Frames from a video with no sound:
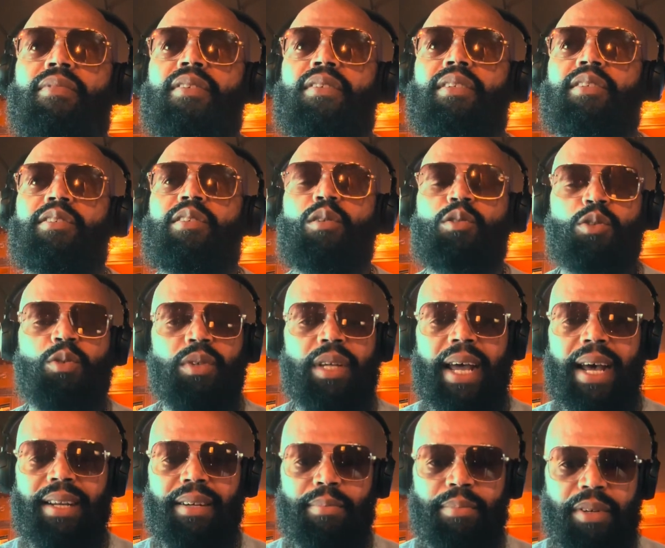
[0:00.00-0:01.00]
social
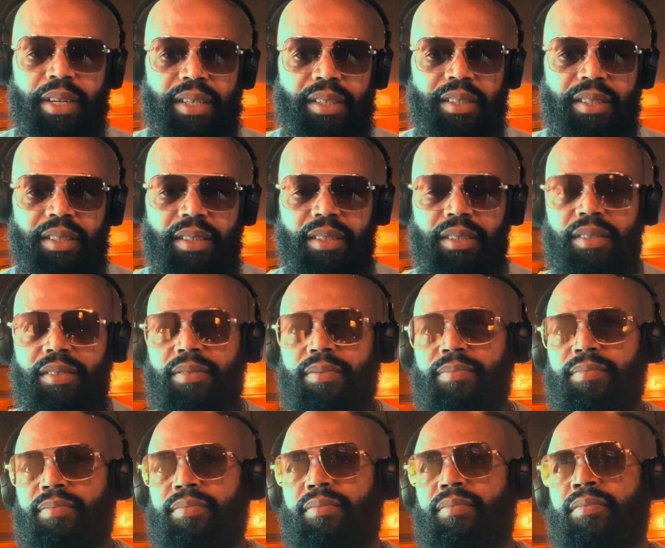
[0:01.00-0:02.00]
calibration.
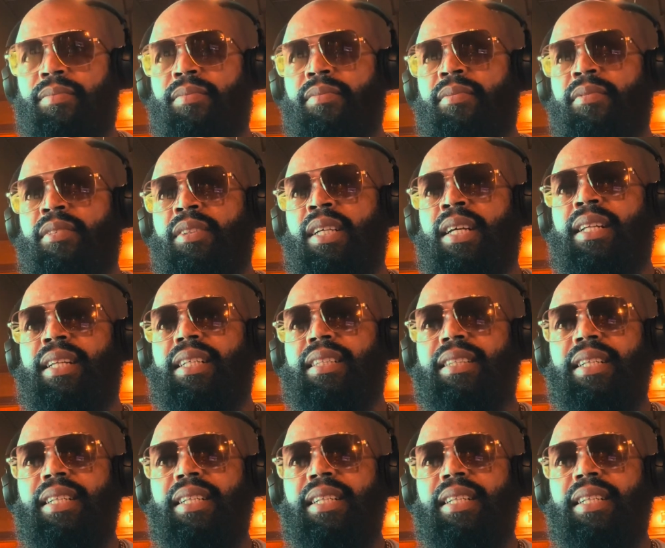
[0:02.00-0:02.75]
That's